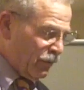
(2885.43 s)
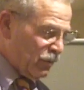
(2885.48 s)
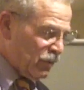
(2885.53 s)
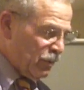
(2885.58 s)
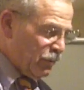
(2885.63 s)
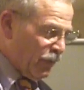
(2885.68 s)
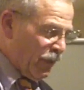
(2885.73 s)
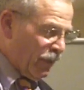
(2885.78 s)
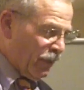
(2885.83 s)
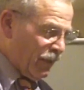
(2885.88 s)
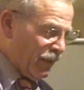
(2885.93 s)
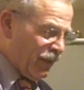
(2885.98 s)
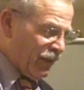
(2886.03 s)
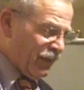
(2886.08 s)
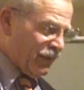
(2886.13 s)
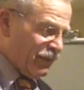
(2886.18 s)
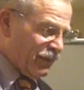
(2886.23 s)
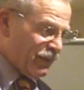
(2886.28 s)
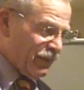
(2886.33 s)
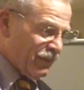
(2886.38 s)
It was about
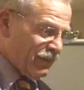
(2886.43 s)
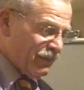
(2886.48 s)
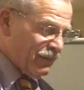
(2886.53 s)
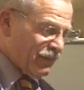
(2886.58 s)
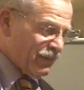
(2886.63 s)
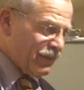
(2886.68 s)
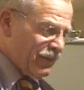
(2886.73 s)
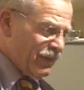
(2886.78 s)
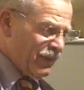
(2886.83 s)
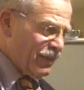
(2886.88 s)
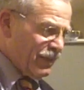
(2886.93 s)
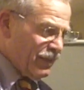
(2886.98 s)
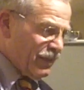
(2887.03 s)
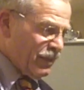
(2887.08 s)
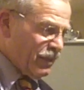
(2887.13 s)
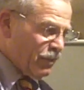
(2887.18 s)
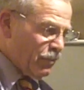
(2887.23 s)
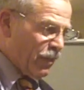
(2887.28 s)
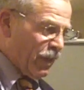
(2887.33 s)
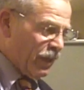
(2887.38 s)
like uh,
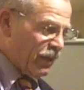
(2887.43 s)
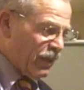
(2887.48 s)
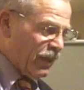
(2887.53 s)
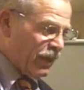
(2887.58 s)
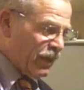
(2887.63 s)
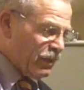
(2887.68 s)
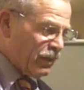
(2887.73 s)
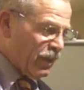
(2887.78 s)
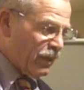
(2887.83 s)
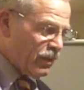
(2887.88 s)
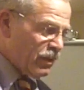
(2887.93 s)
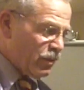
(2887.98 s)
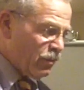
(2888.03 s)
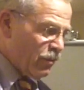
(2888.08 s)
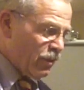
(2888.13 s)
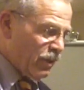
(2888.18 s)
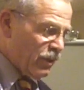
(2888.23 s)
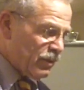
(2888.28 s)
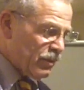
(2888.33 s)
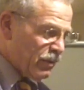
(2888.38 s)
about like
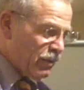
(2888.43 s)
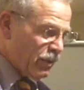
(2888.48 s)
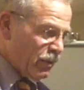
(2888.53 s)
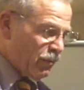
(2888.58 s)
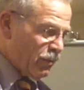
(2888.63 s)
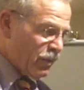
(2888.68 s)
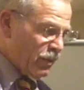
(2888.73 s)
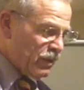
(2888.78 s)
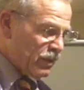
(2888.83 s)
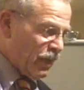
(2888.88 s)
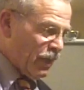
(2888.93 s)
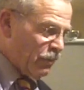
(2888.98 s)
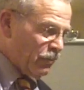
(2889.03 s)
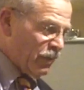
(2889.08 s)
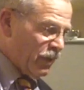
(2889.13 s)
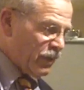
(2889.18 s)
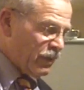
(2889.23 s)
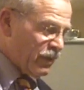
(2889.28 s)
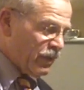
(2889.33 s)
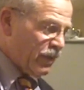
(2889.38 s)
London was during wartime
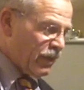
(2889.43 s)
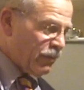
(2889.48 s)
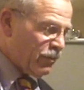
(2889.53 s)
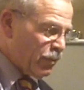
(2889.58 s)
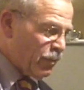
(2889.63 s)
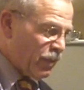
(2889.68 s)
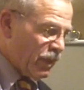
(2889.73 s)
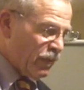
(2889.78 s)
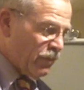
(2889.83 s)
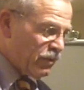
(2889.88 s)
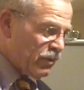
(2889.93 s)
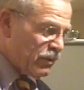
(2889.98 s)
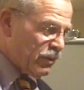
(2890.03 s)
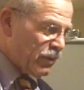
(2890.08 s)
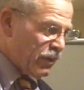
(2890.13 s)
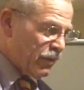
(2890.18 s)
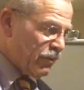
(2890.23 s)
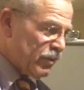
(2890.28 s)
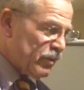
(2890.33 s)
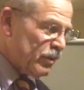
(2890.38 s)
London. Everybody was
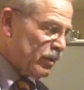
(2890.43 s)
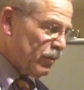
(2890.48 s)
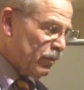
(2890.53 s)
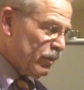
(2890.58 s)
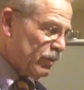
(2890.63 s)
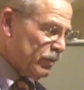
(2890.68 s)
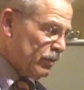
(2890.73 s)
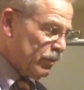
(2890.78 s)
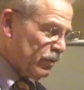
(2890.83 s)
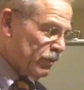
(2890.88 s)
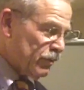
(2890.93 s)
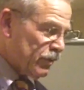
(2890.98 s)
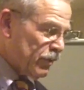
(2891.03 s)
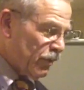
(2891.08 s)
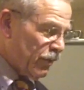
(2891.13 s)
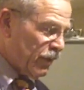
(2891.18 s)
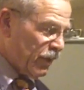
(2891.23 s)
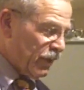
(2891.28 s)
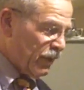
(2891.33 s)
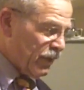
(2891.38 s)
nervous, no one knew what was
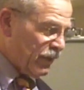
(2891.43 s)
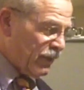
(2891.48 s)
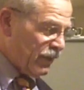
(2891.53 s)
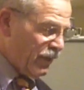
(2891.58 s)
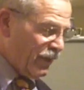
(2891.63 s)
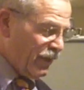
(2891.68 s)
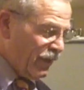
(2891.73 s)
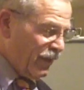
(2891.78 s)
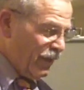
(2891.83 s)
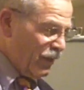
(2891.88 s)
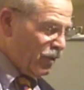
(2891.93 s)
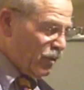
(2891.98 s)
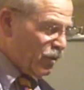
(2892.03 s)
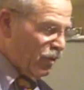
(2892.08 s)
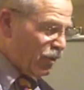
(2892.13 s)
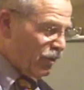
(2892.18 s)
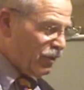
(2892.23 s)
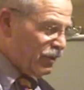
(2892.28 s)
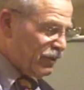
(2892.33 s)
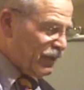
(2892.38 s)
going on.
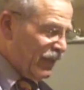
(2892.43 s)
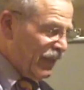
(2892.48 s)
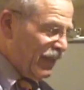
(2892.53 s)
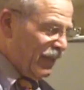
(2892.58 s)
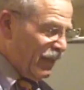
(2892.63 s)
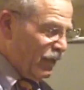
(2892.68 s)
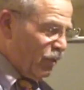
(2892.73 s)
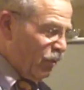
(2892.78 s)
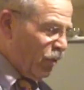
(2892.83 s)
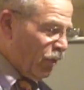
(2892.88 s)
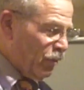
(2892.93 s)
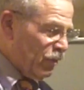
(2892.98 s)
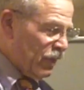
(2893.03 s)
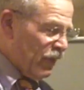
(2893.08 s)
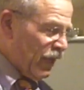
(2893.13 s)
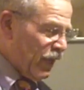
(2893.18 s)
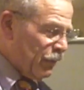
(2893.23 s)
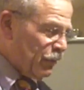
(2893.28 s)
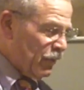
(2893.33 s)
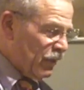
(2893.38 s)
So what
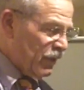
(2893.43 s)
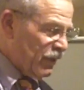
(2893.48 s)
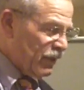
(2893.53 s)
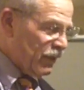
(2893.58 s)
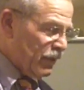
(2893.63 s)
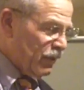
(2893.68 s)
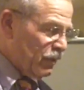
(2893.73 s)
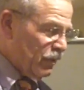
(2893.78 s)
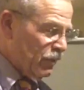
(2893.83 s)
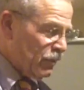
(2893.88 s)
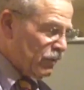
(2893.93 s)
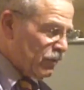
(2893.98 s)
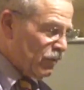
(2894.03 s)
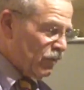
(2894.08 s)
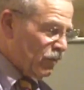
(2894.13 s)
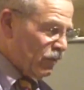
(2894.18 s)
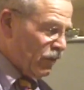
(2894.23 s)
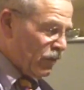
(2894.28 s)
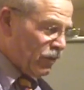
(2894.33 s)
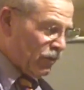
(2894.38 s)
would happen, and
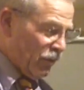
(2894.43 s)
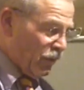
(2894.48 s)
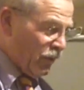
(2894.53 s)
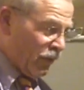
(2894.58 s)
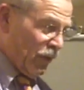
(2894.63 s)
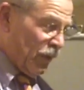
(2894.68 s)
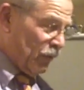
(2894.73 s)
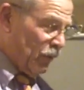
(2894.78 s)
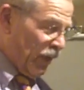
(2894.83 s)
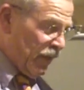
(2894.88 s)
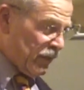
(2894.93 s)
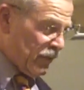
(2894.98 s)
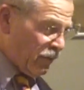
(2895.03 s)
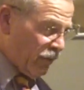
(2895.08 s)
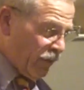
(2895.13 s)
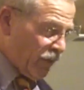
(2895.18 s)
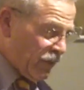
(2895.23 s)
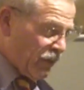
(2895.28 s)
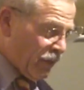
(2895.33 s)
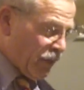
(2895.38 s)
the sort of thing, my
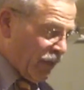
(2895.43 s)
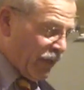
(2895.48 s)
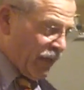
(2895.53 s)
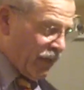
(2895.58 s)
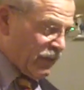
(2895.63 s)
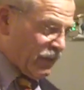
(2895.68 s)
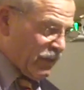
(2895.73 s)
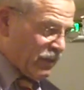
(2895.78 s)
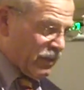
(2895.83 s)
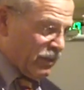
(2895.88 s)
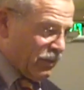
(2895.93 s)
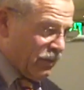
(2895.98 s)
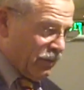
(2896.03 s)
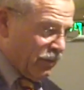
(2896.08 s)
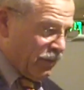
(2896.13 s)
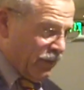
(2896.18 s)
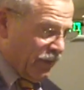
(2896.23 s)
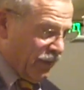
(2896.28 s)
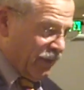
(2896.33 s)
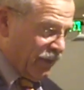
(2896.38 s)
story is a classic
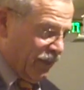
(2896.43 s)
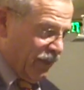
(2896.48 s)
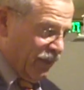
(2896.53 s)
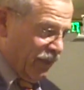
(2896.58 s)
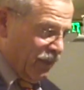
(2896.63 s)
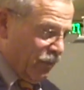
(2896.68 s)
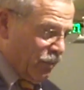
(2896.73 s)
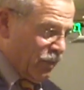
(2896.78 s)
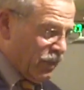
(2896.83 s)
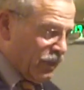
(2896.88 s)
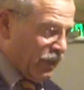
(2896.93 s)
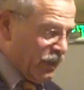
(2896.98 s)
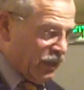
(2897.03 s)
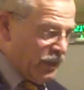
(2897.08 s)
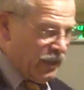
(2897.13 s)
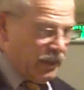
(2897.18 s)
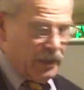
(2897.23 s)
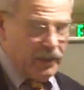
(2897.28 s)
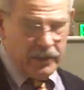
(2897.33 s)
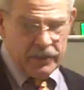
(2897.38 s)
story. Went to
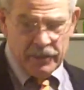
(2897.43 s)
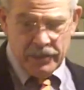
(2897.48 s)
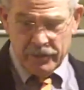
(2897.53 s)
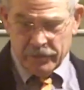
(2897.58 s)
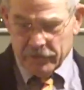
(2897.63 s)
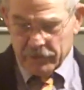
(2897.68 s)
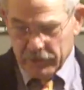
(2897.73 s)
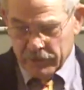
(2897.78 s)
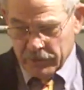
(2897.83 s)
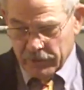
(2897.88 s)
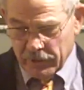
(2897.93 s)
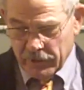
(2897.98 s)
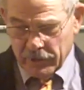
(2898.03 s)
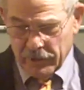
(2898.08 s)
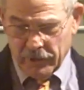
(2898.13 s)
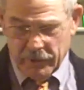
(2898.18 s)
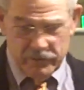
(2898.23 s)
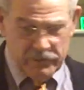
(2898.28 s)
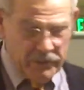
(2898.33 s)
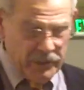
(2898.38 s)
get a haircut just in
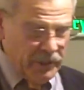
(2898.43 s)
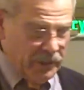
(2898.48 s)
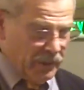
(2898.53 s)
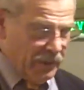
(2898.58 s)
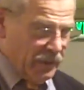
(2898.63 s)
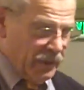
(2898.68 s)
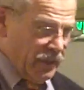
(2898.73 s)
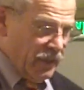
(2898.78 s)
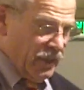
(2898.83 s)
country.